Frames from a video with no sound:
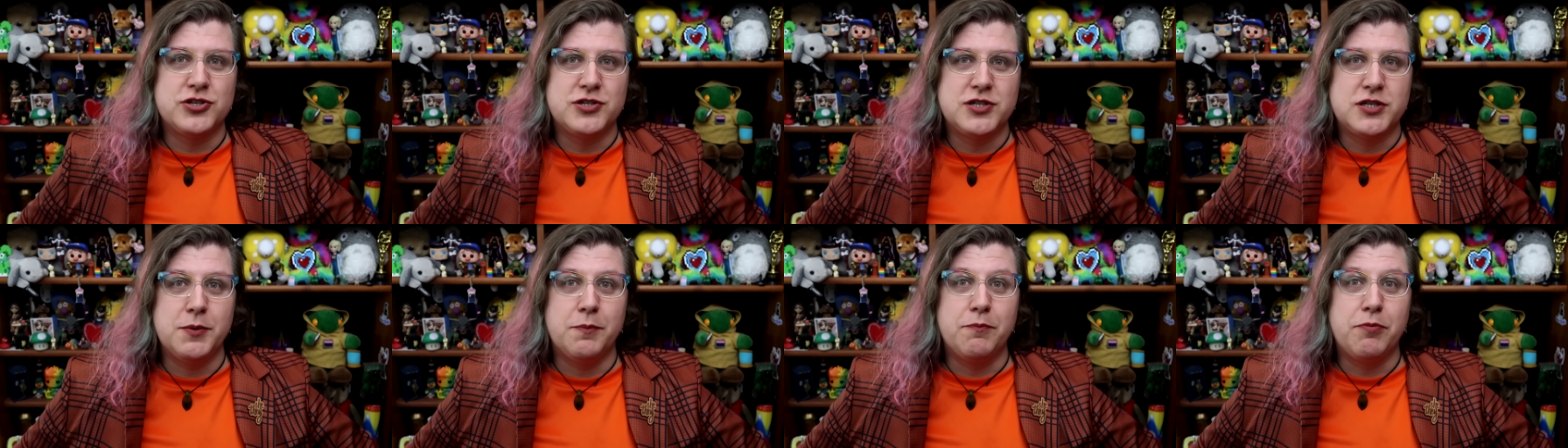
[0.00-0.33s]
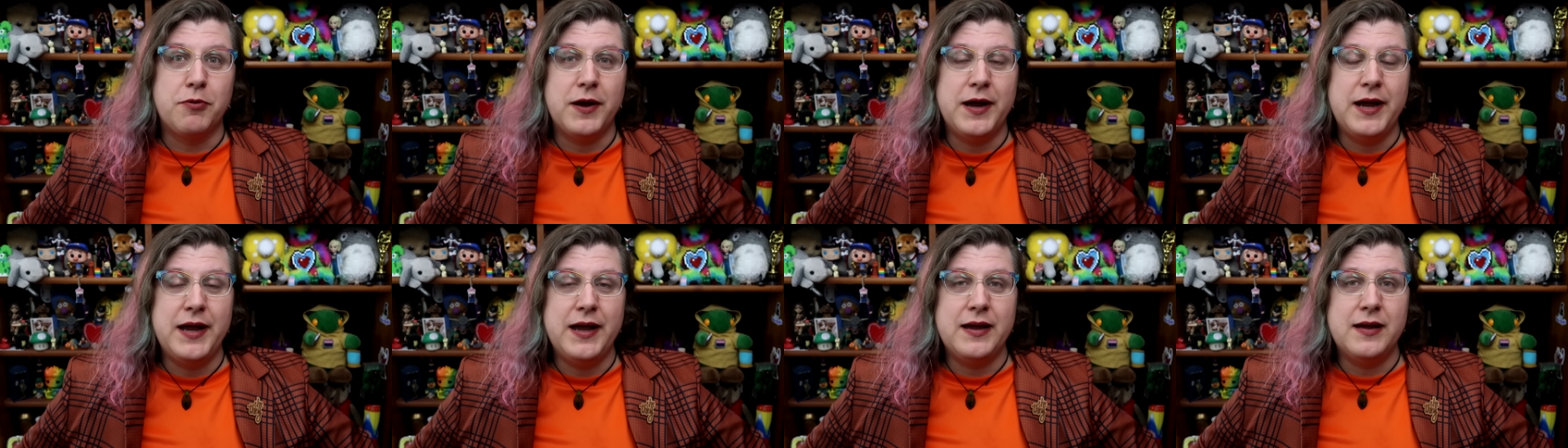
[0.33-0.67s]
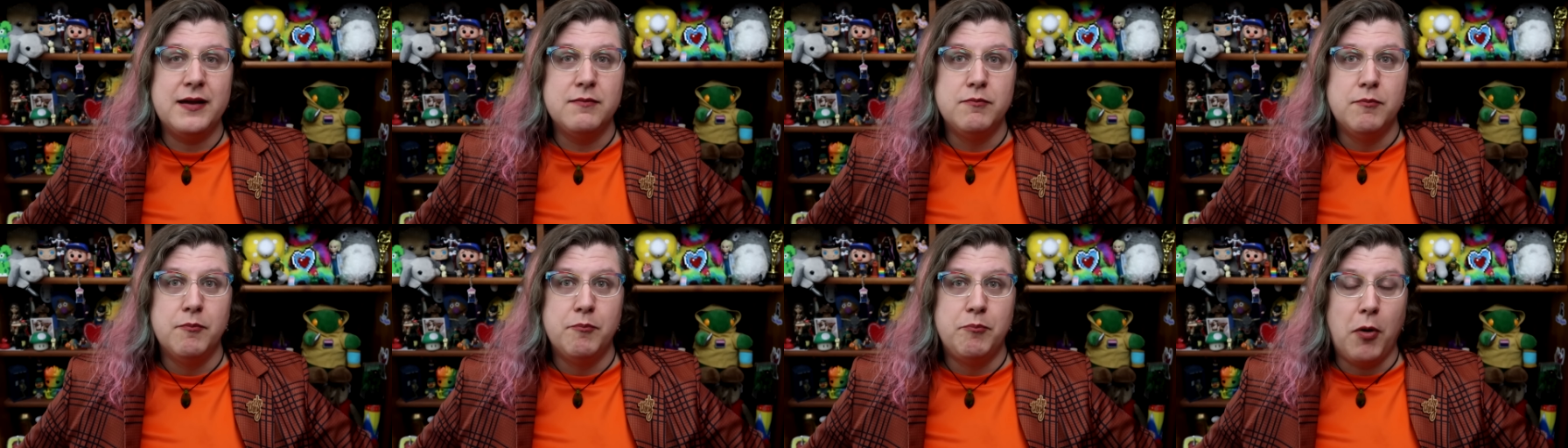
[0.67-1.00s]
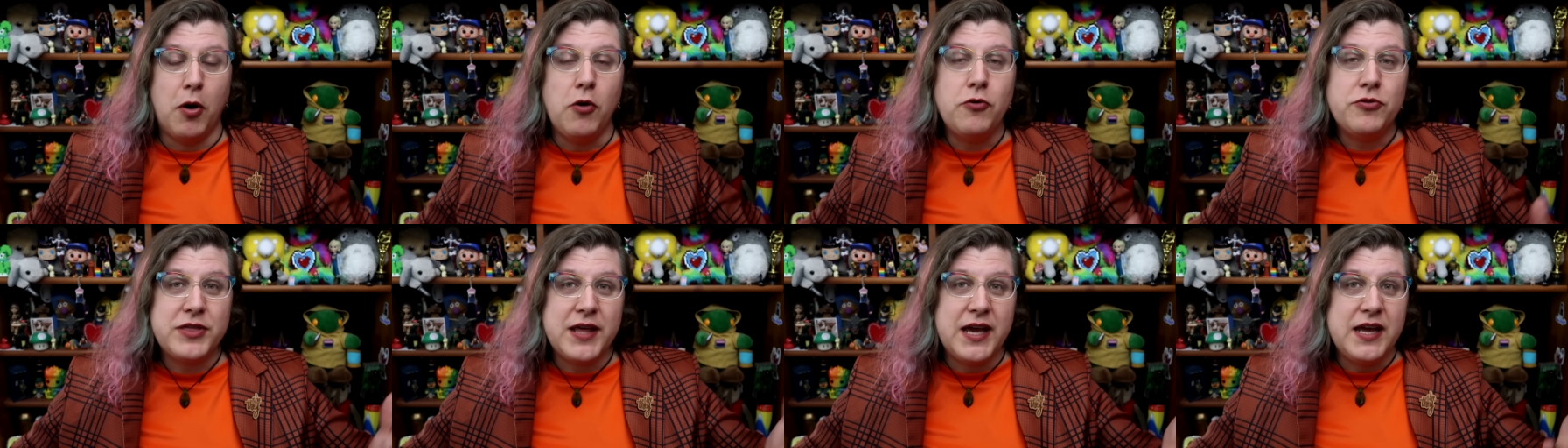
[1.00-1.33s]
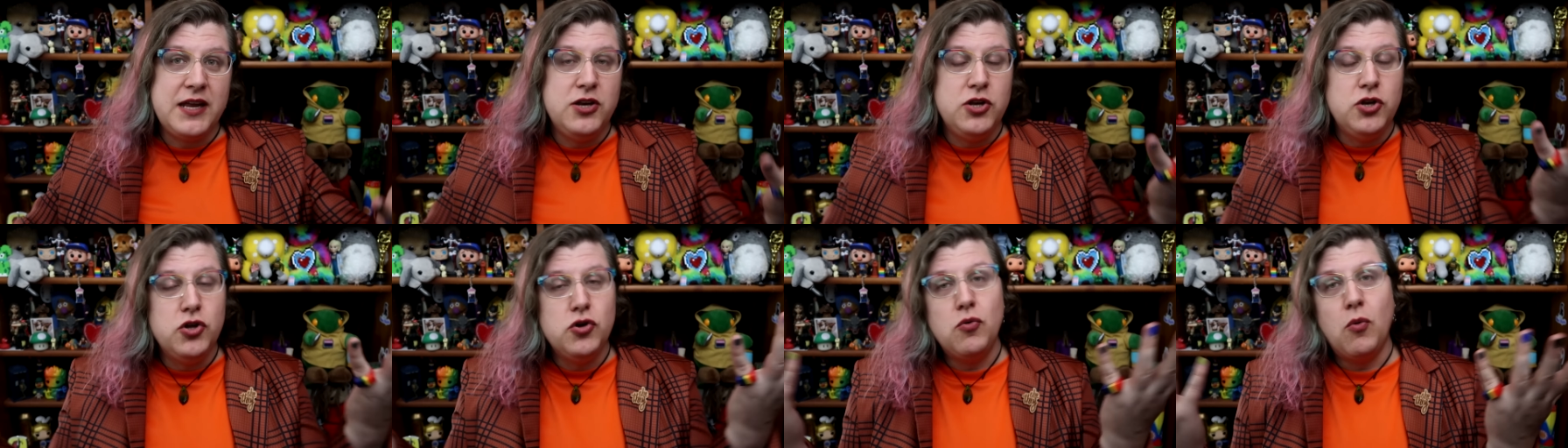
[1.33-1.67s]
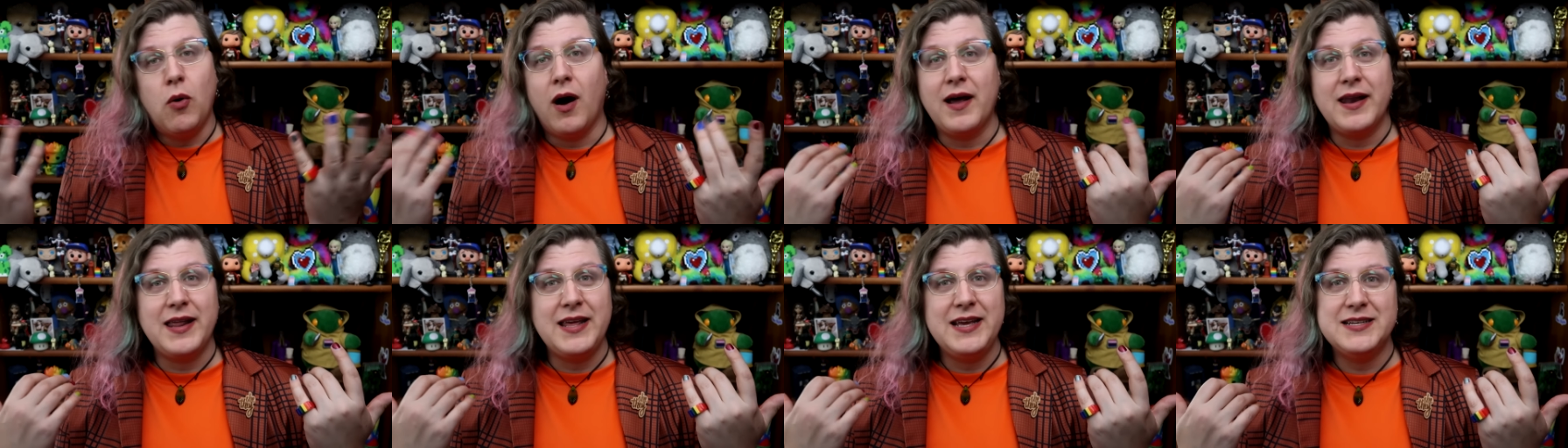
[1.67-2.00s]
to bring both a new
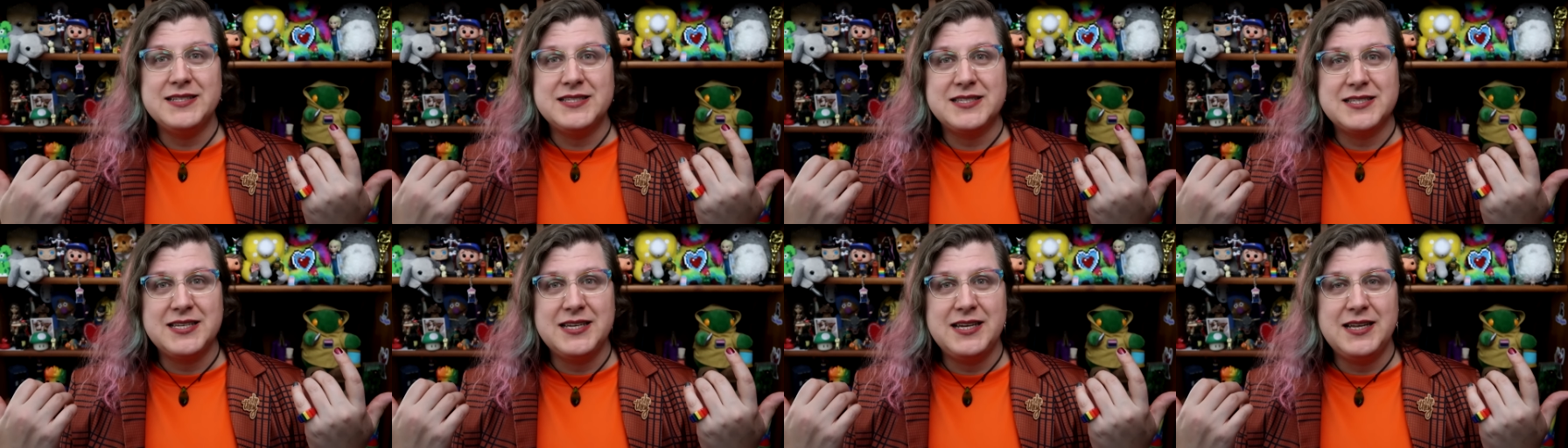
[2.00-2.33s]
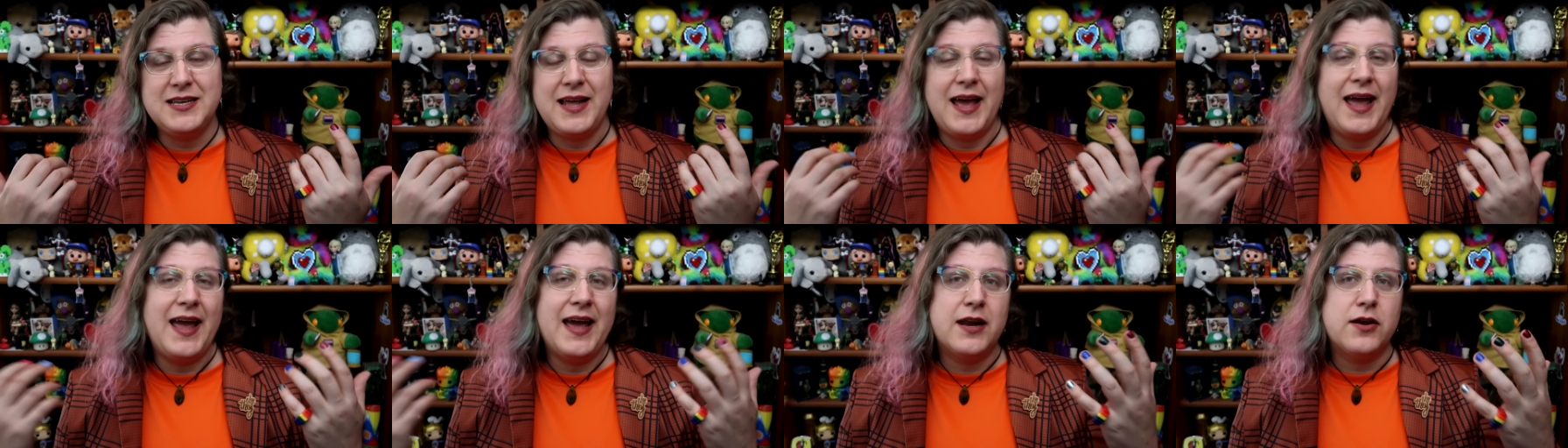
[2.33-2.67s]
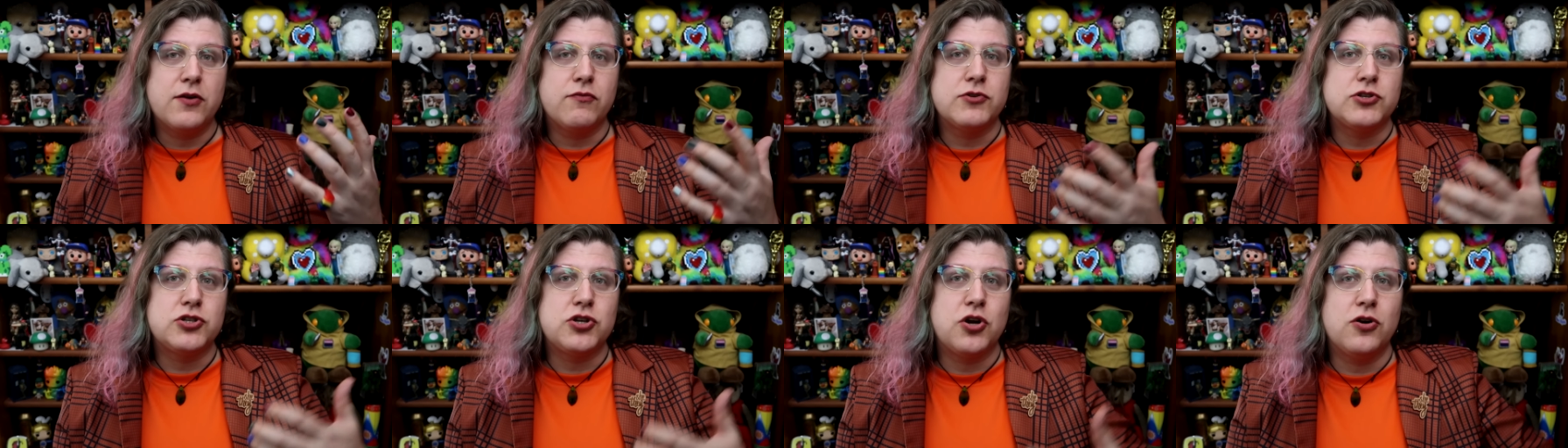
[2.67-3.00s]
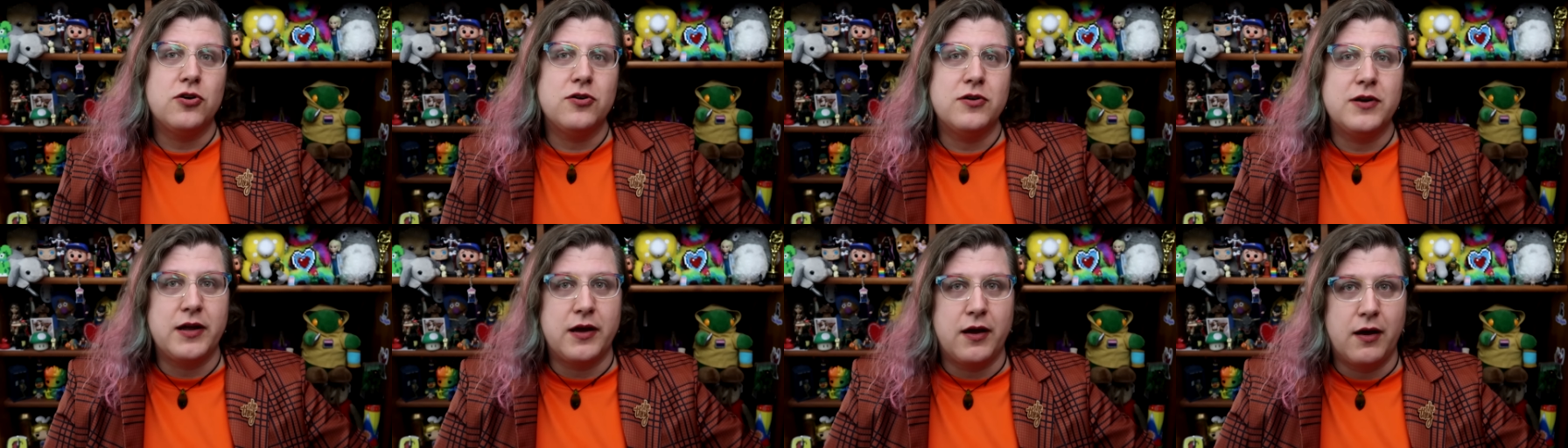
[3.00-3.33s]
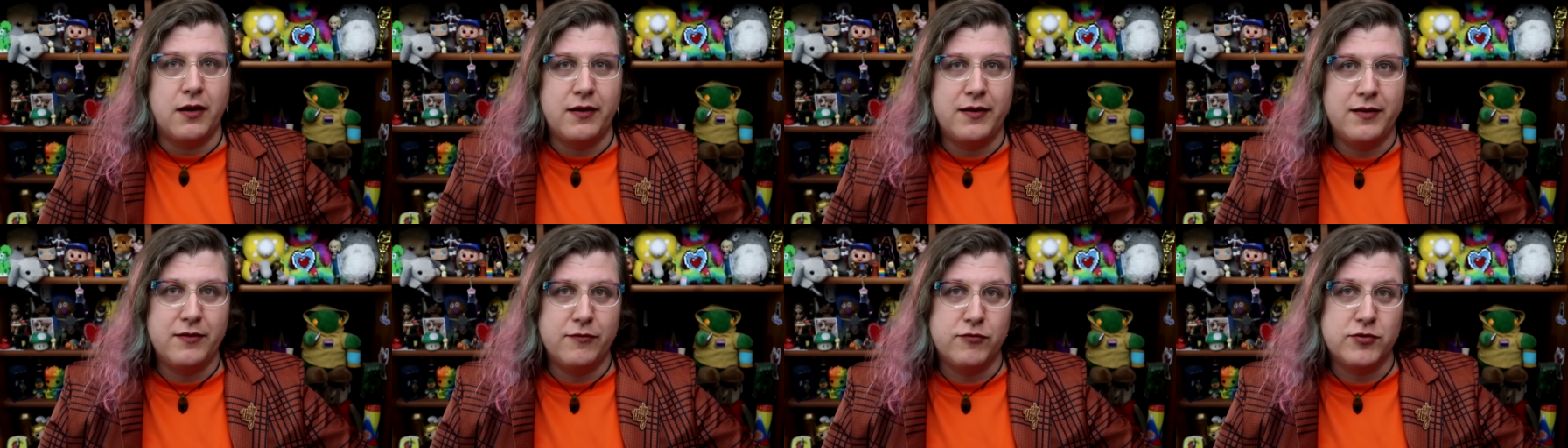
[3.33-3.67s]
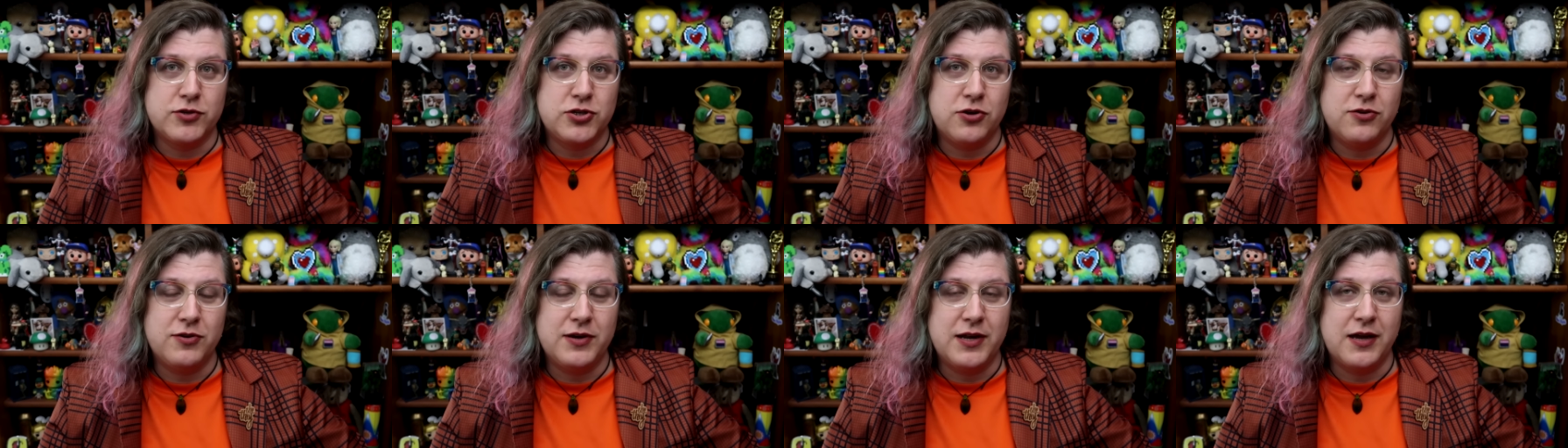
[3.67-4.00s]
audience in and a return
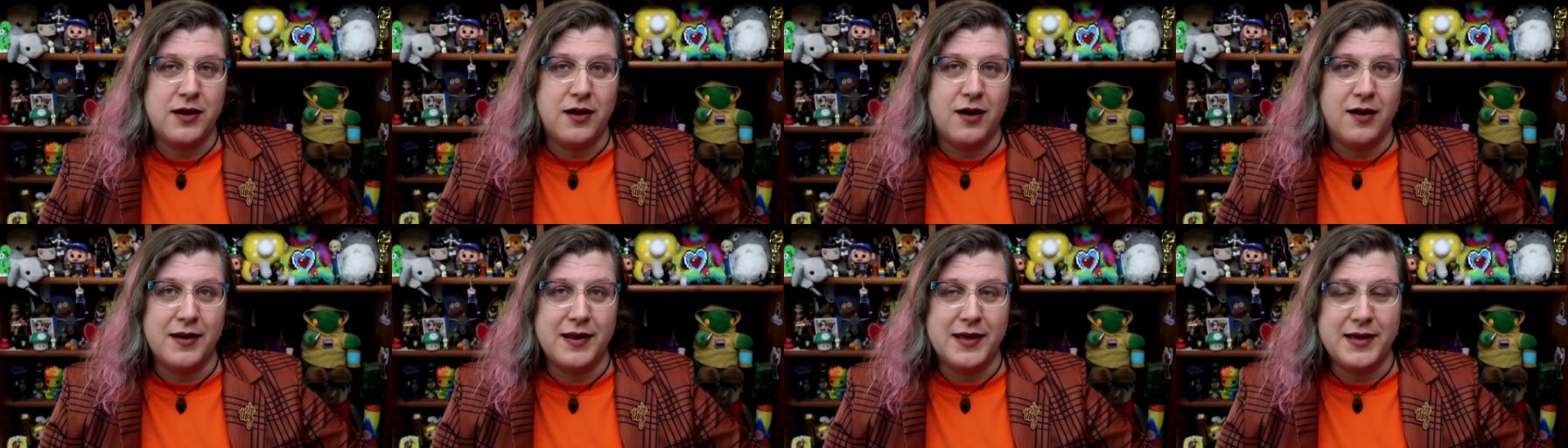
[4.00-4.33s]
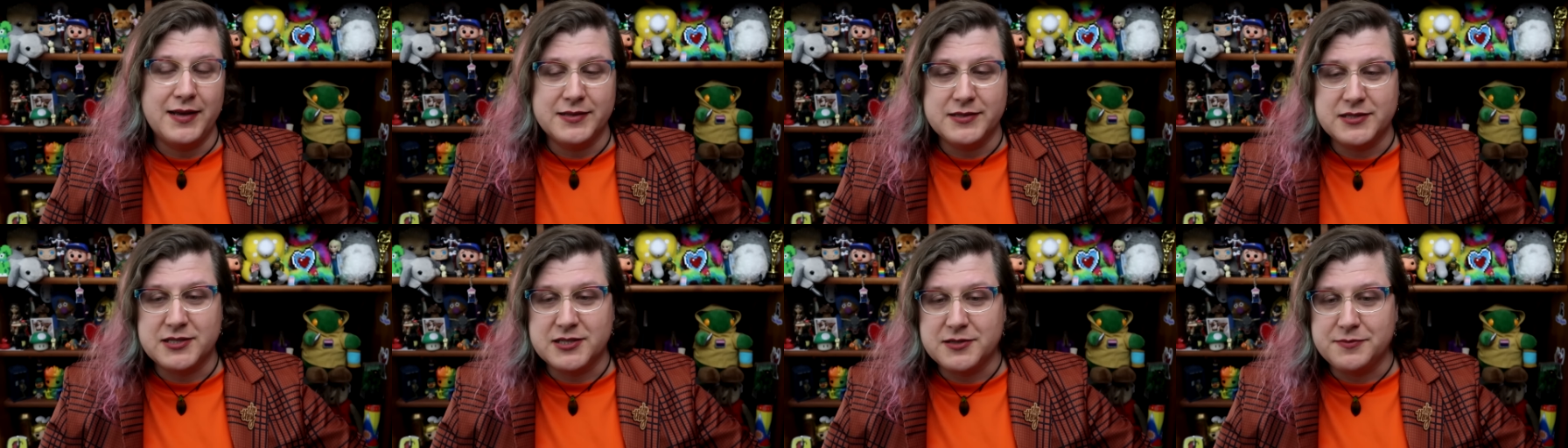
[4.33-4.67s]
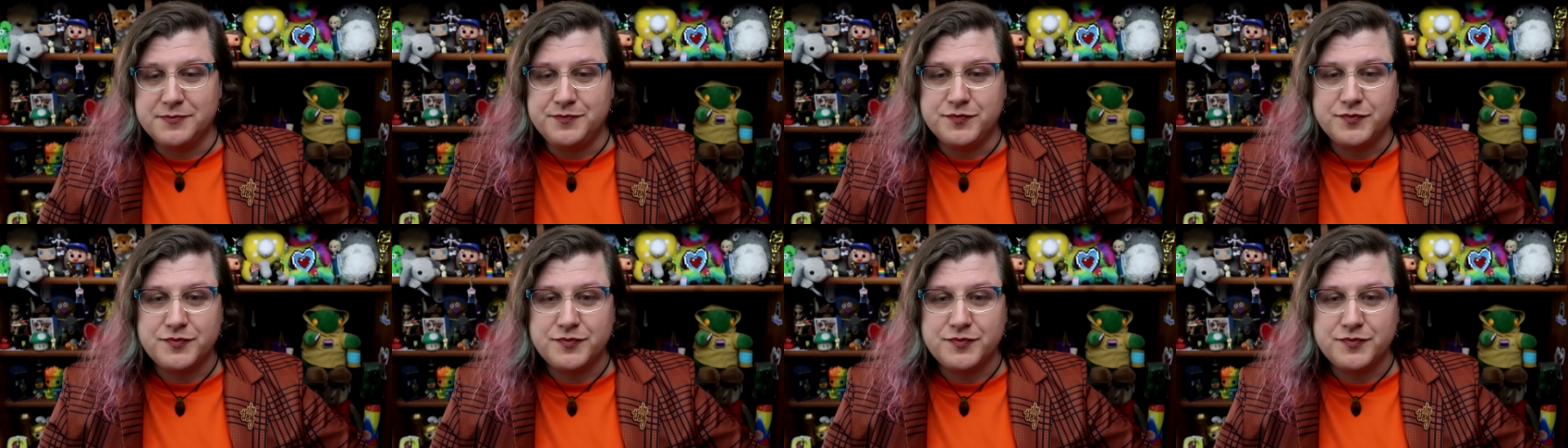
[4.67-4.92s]
returning audience,